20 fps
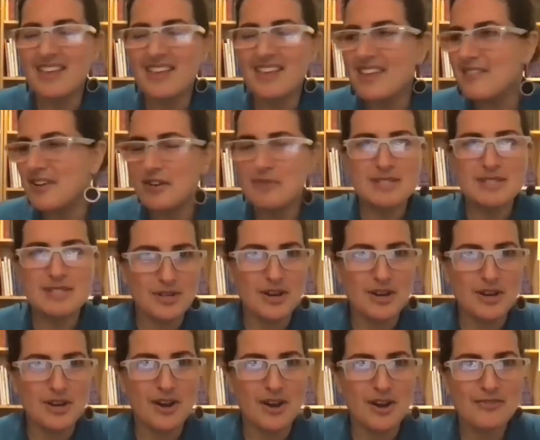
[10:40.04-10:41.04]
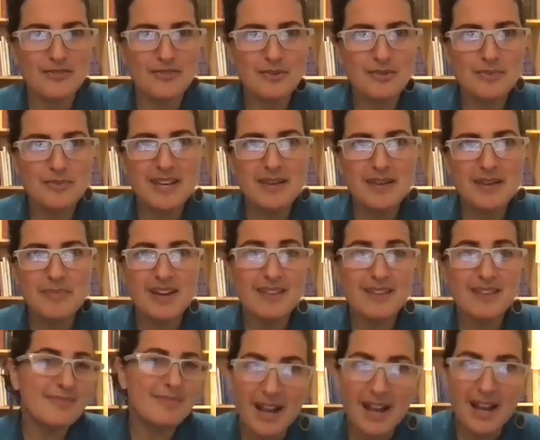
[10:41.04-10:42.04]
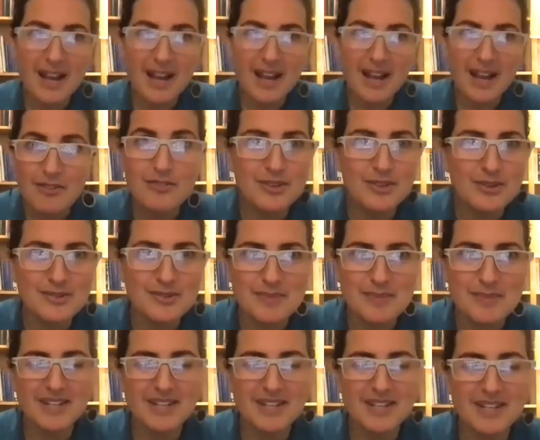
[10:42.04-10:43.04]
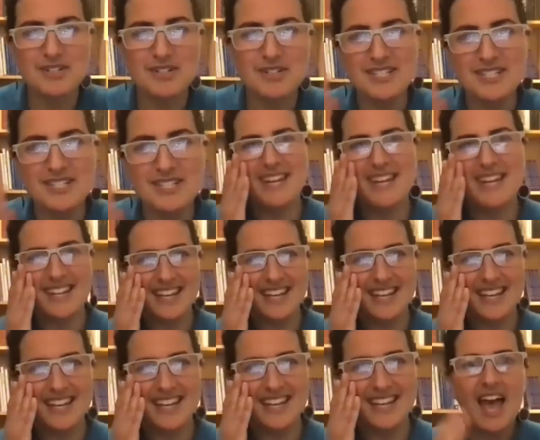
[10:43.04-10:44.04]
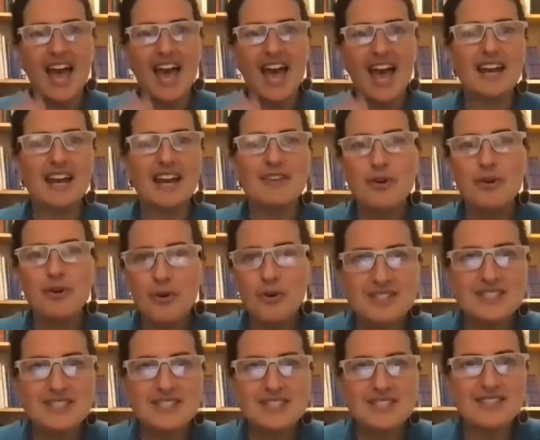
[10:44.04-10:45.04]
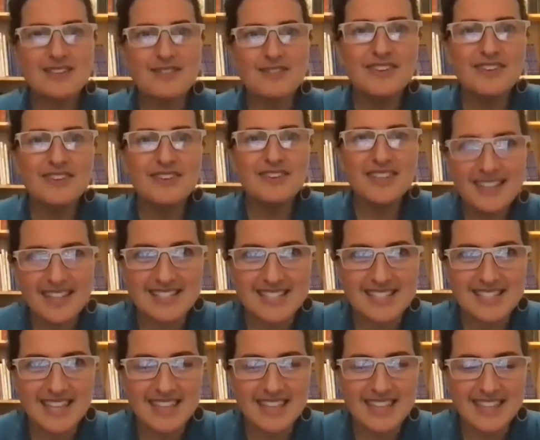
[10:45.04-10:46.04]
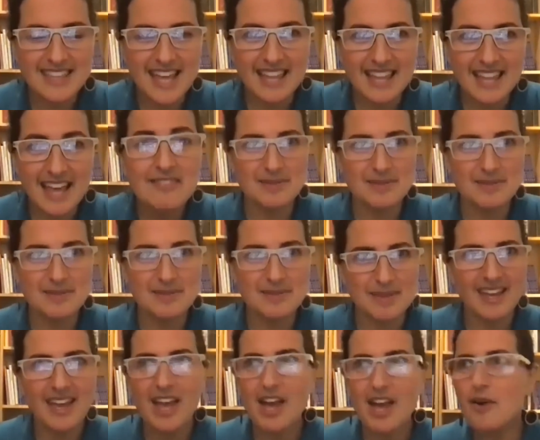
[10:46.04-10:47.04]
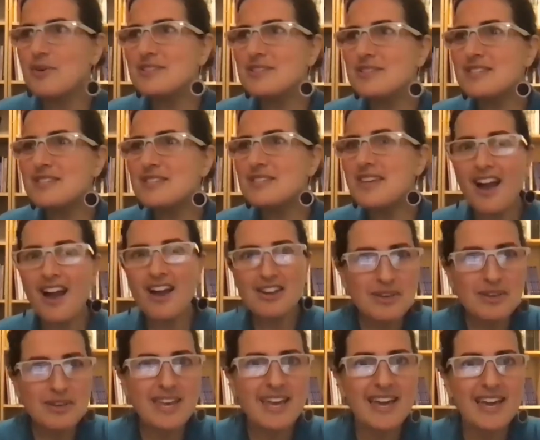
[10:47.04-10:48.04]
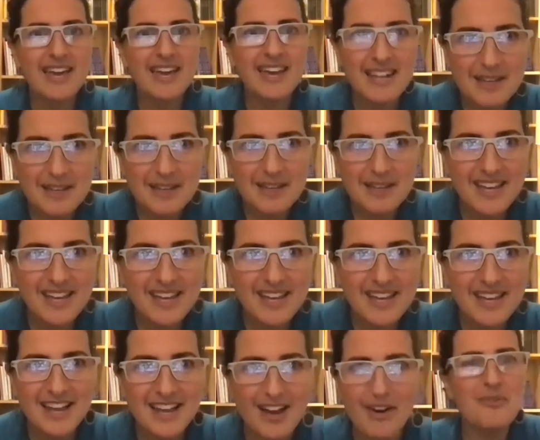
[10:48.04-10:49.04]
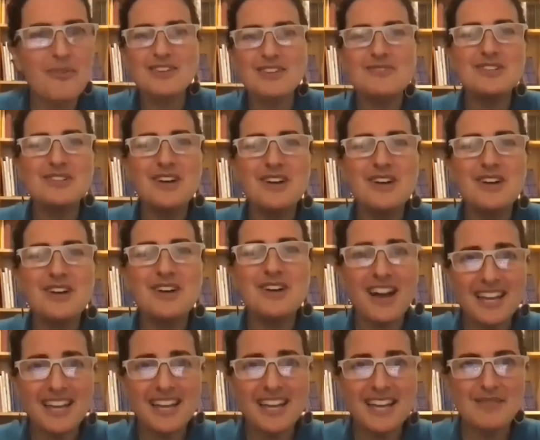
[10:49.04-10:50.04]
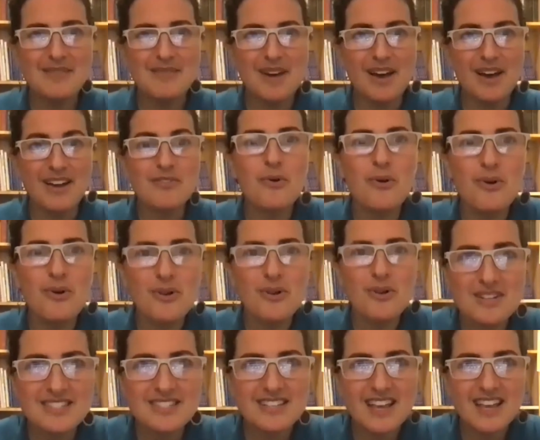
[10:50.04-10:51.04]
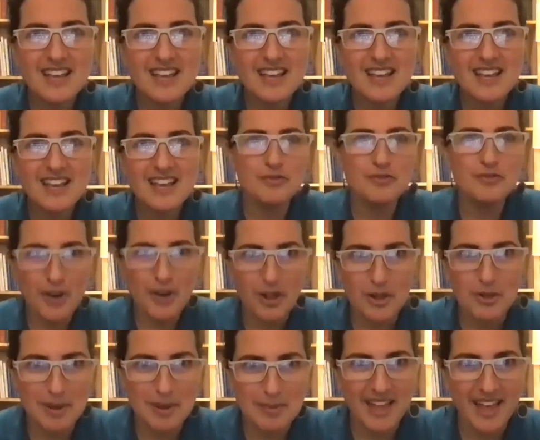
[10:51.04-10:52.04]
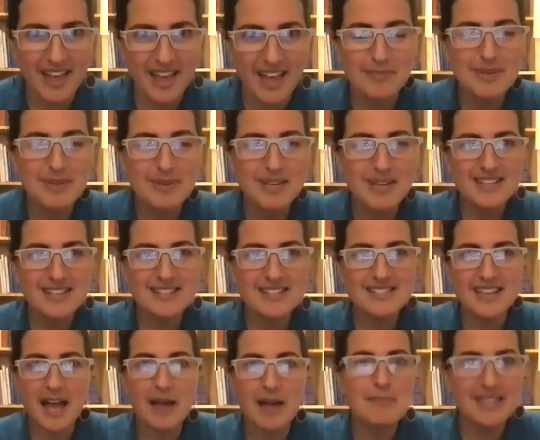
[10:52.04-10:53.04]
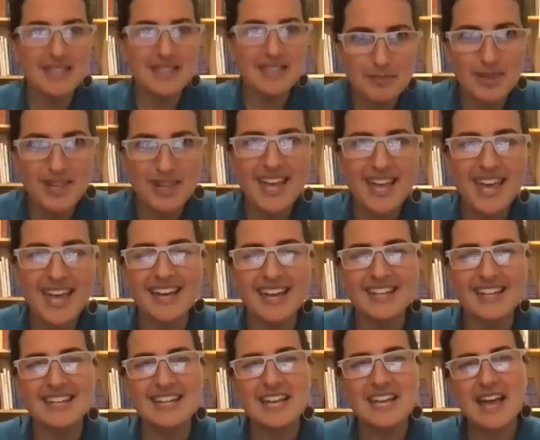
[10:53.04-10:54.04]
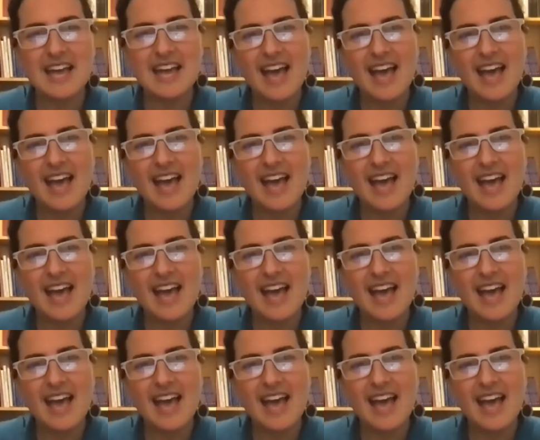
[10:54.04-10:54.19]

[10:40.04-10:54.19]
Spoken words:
very misudar for me, but I refuse. I'm not going to participate in it. And of course, the feelings that left in me was, are you kidding me? What are you talking about? Of course, you should follow my plan, because I made the plan.